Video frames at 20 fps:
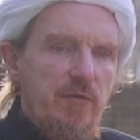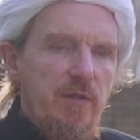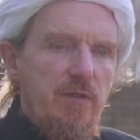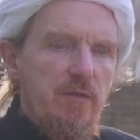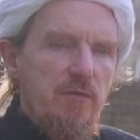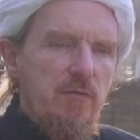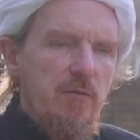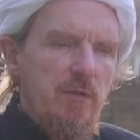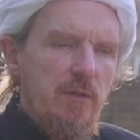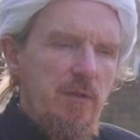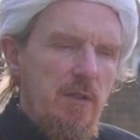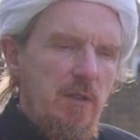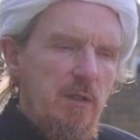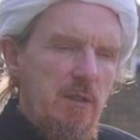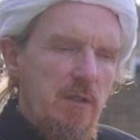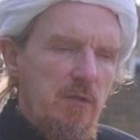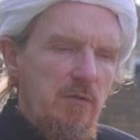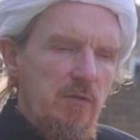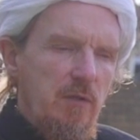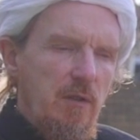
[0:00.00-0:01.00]
sense that
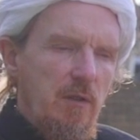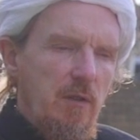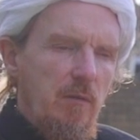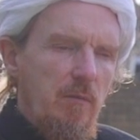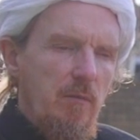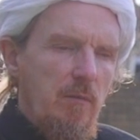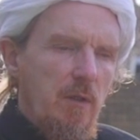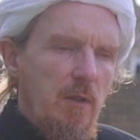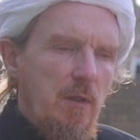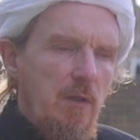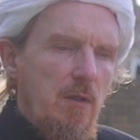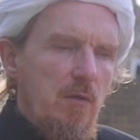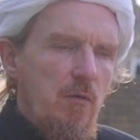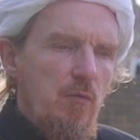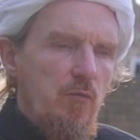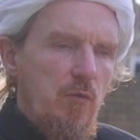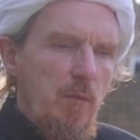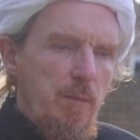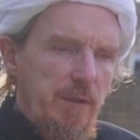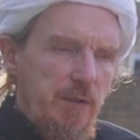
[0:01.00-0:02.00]
in Islam
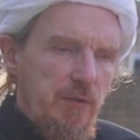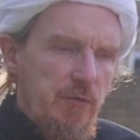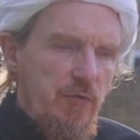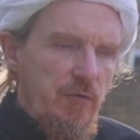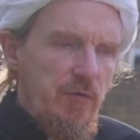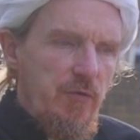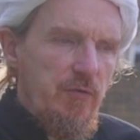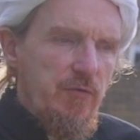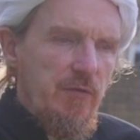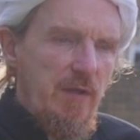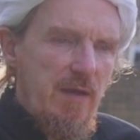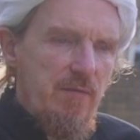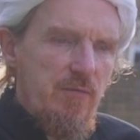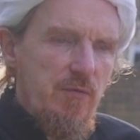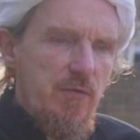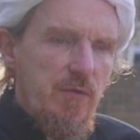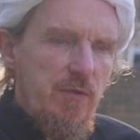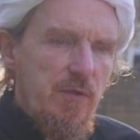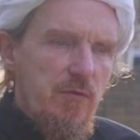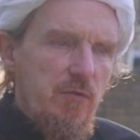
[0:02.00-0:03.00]
reposes
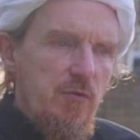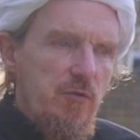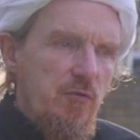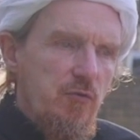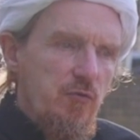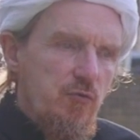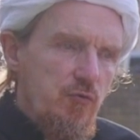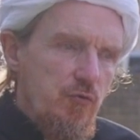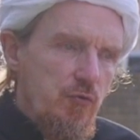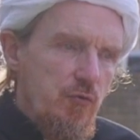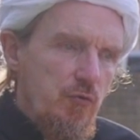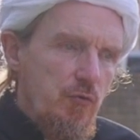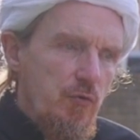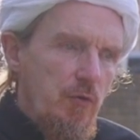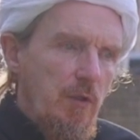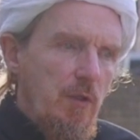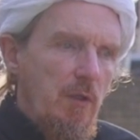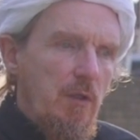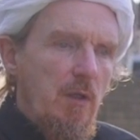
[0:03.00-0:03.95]
everything that is true